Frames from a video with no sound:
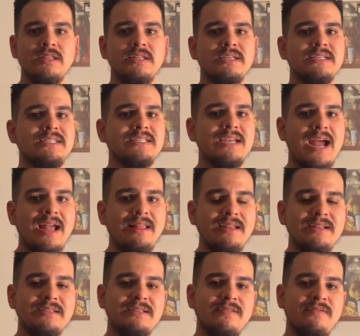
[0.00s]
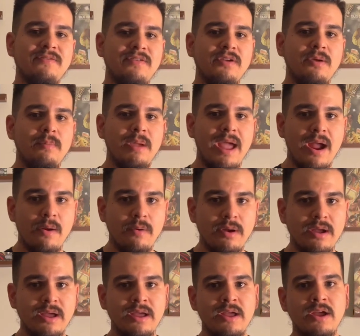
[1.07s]
the silent film
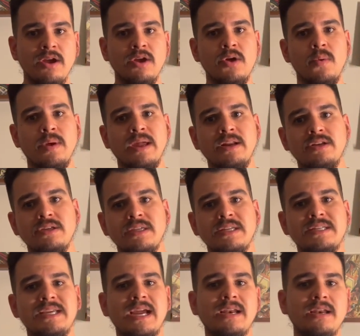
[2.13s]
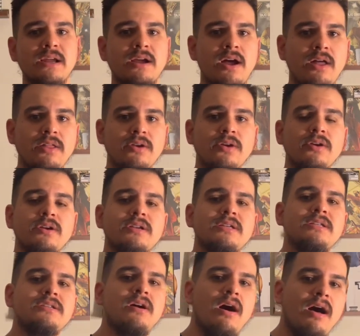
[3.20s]
era, going into the Technicolor
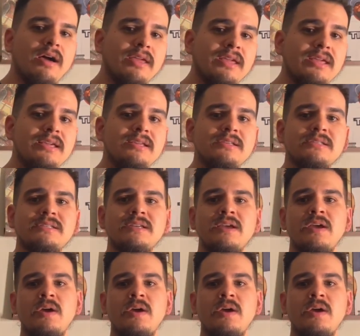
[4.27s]
talkies,